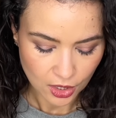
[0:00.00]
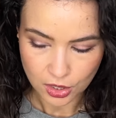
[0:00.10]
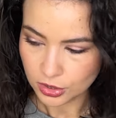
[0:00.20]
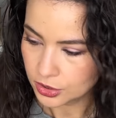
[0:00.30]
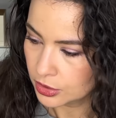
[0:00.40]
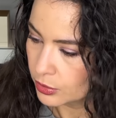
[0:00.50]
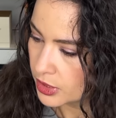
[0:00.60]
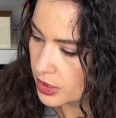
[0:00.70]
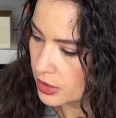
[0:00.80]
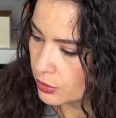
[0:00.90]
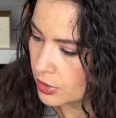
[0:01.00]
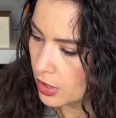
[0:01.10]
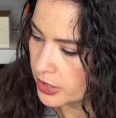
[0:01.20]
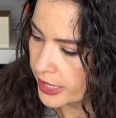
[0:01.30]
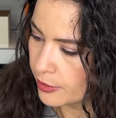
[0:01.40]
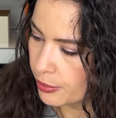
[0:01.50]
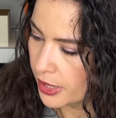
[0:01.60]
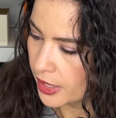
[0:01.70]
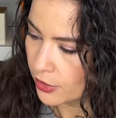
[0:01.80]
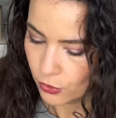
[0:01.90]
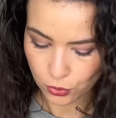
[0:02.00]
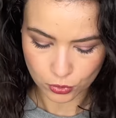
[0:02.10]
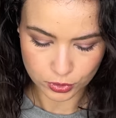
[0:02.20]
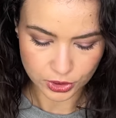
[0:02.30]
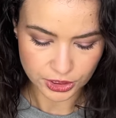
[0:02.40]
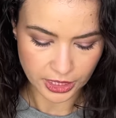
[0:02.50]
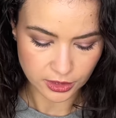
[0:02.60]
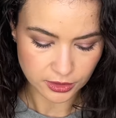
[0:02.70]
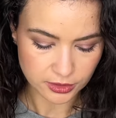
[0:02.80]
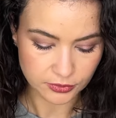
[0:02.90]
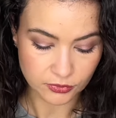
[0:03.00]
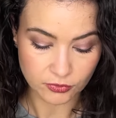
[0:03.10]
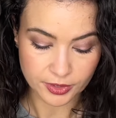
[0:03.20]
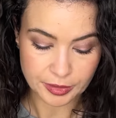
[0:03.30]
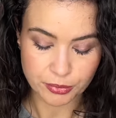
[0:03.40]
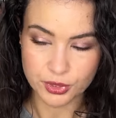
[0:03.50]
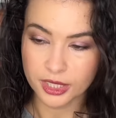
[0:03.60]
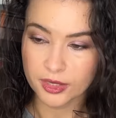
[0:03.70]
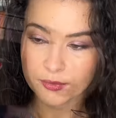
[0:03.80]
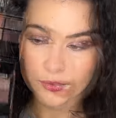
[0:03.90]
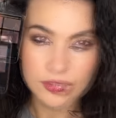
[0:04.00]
Also, what's this one called again? Pink Coral Shells. Very pretty.